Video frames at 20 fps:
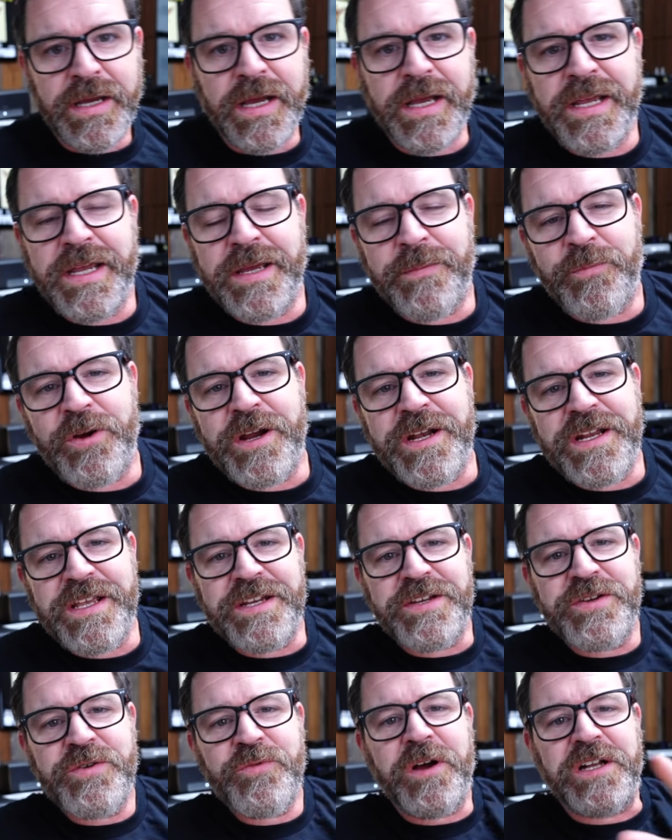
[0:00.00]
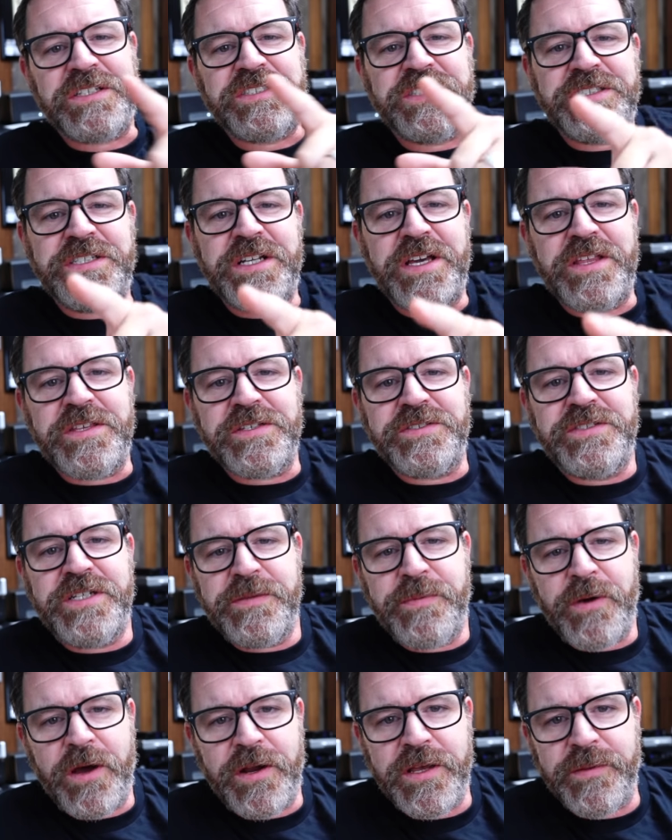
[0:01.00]
Hey, I'm Randy, and you're watching The
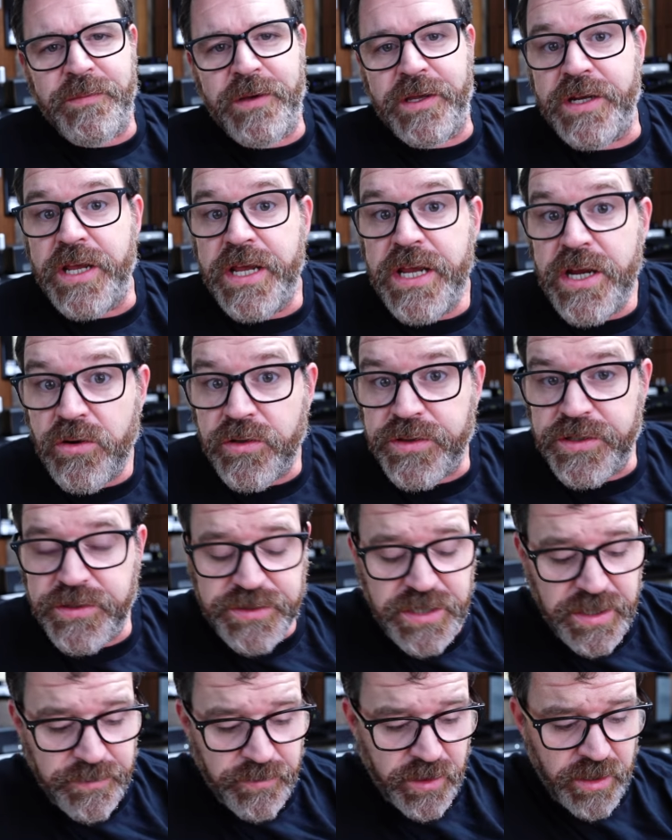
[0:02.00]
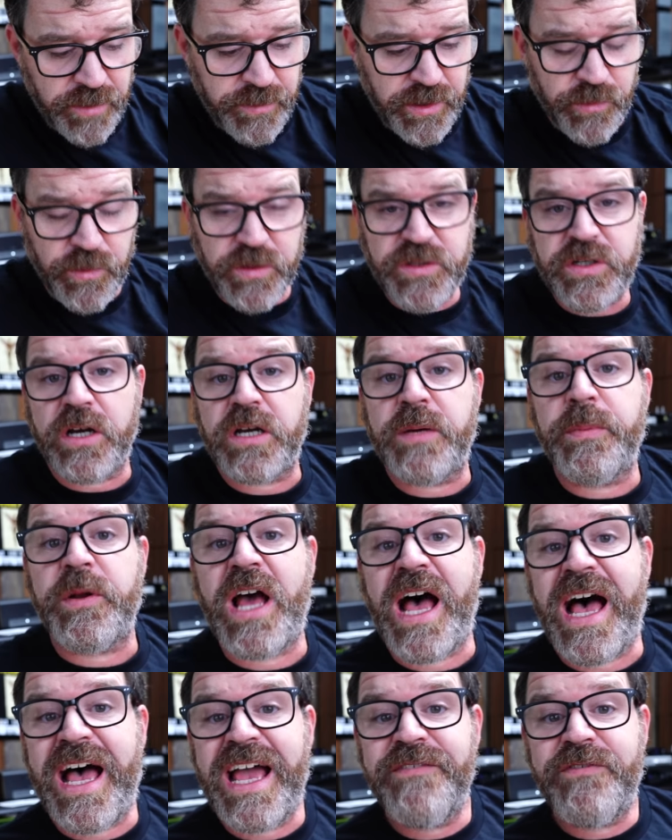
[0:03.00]
Cheap Audio Man. Here at The Cheap Audio Man, we talk about
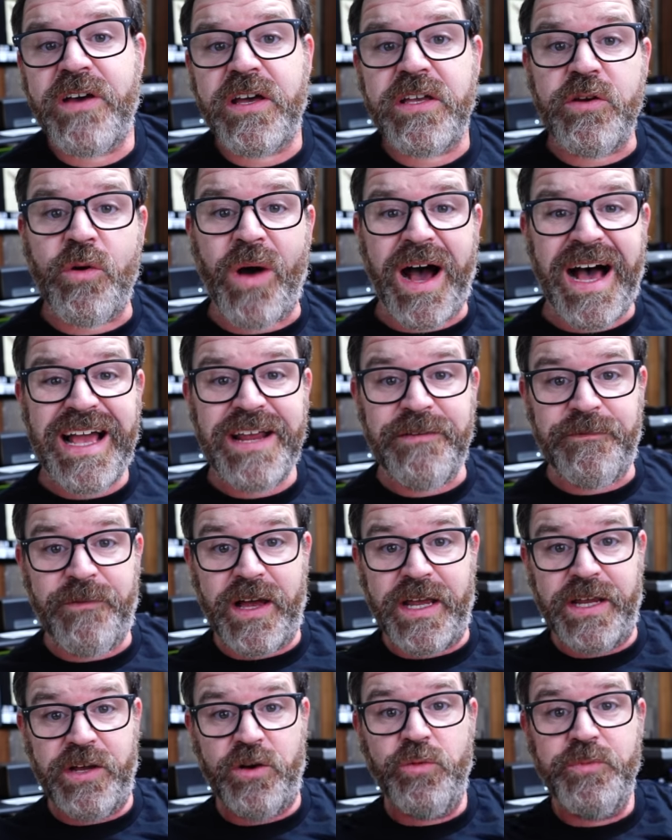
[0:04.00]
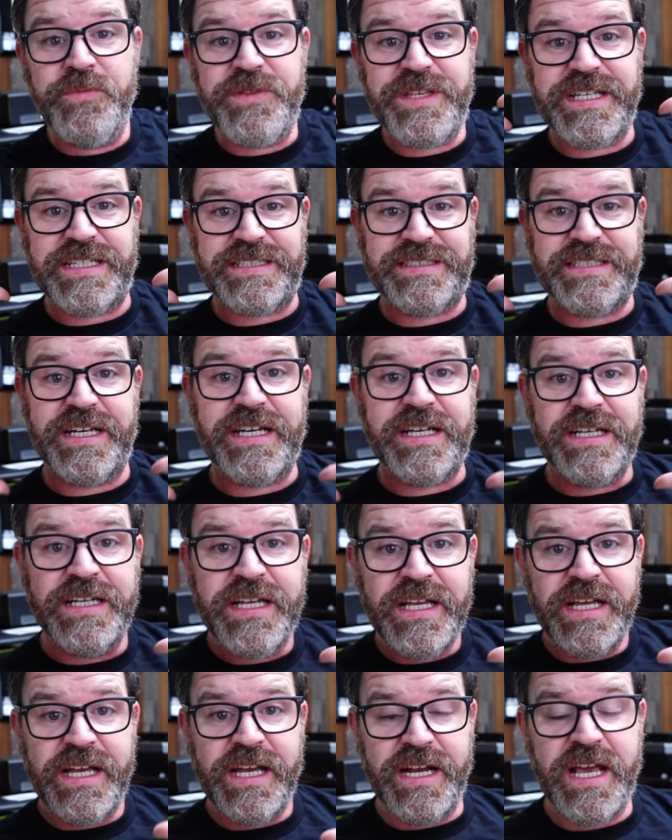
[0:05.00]
high-value hi-fi, home theater,
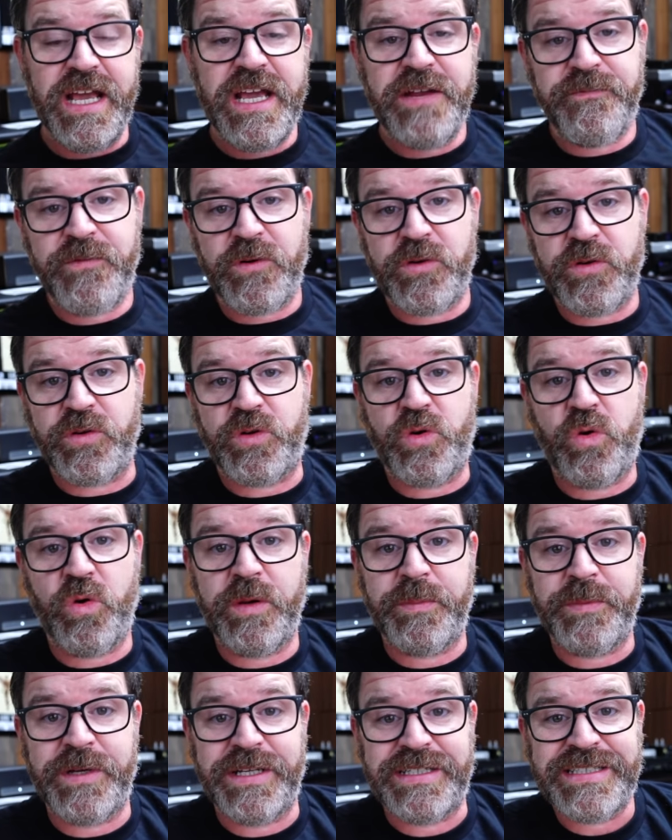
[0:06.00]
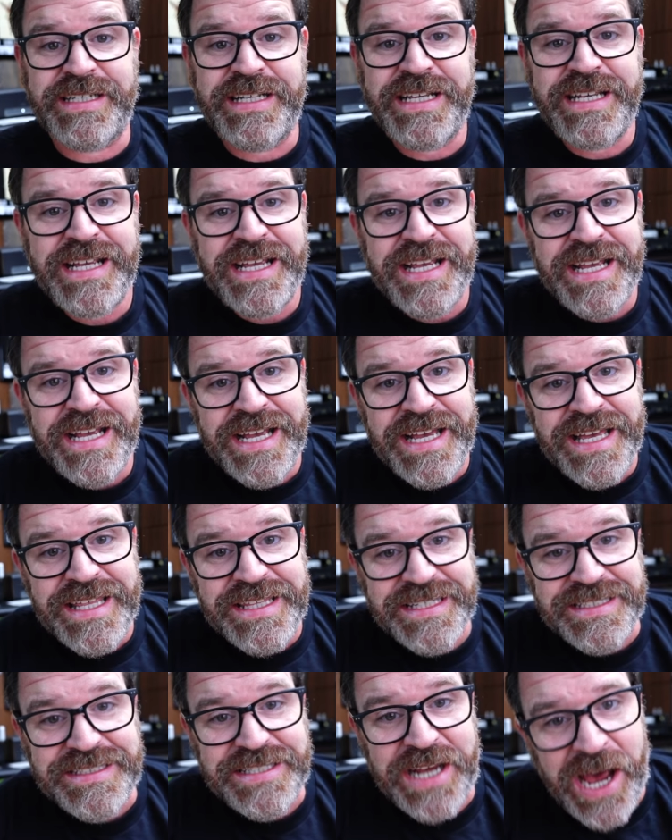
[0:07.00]
and headphone equipment.
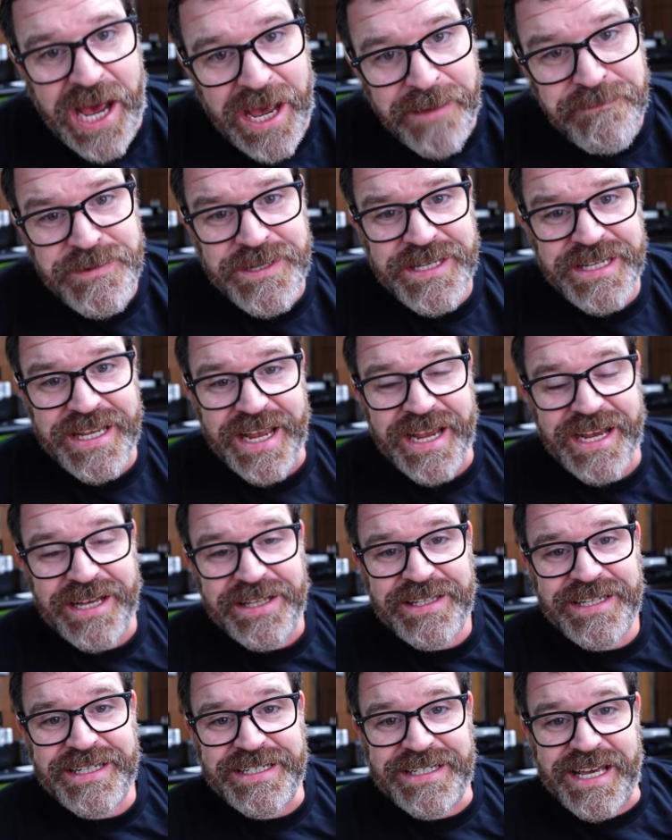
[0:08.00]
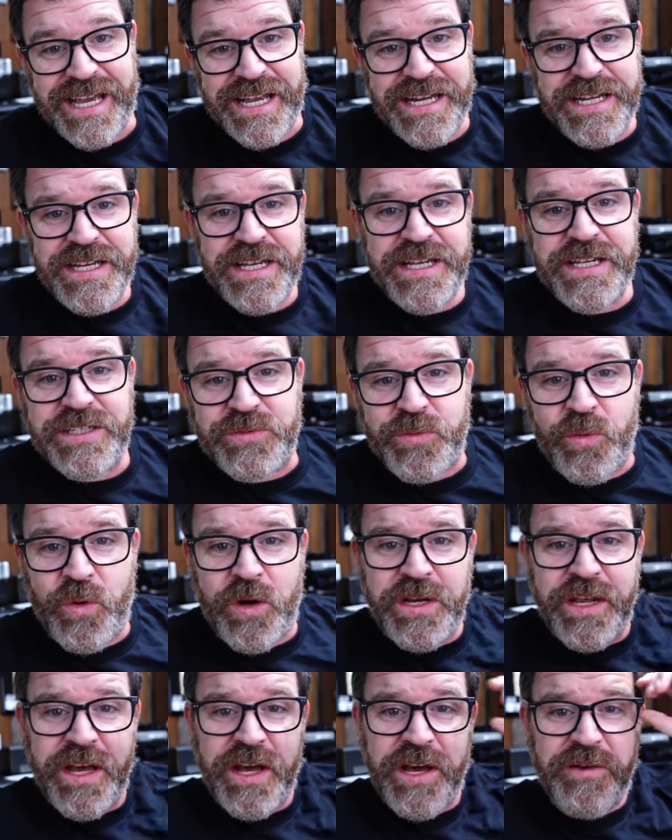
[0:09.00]
The topping LA90 is
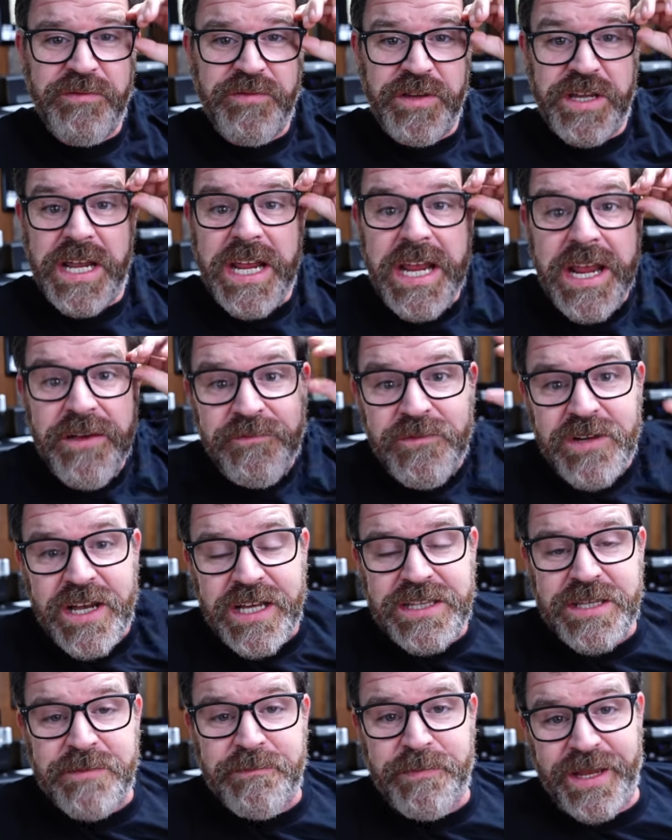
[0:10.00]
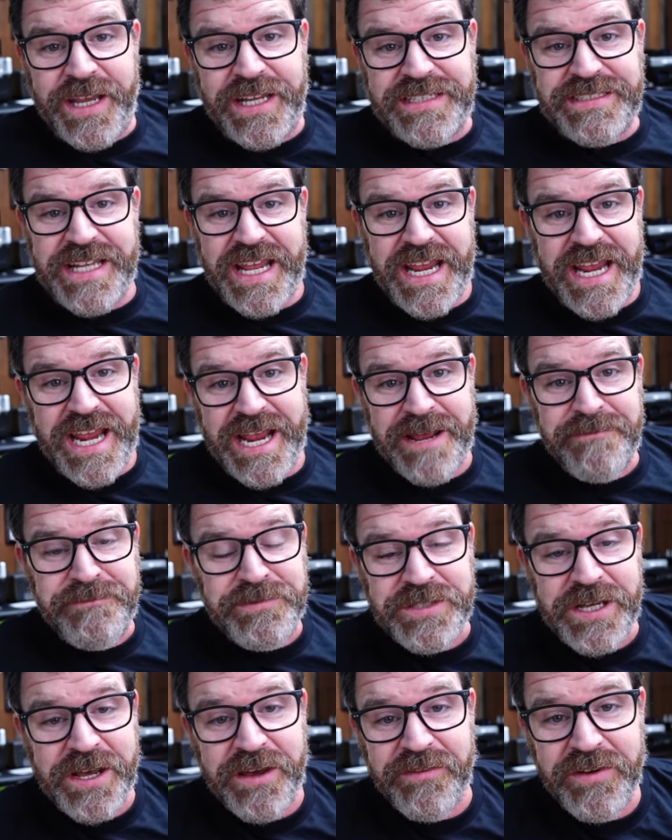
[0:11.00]
one of, if not the best,
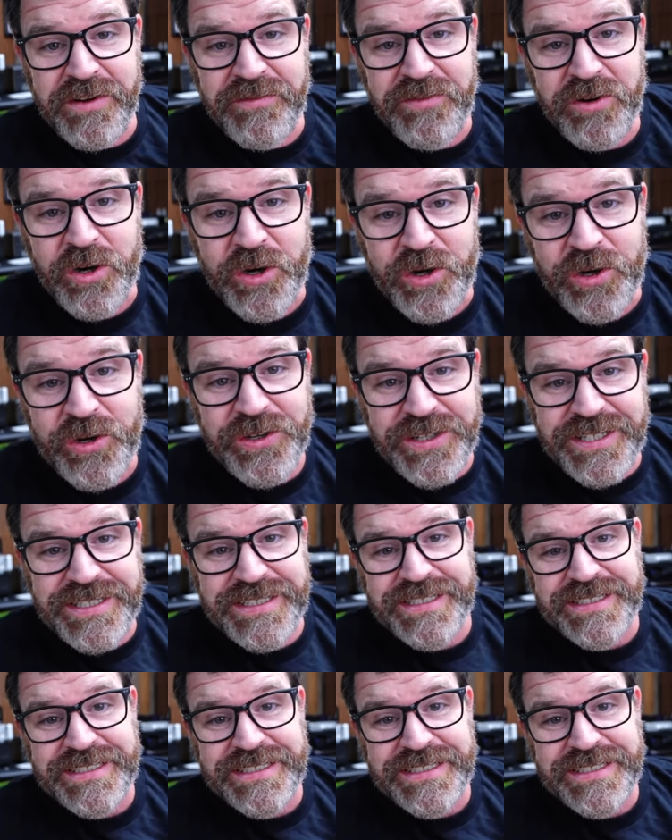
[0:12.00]
amps I've ever heard.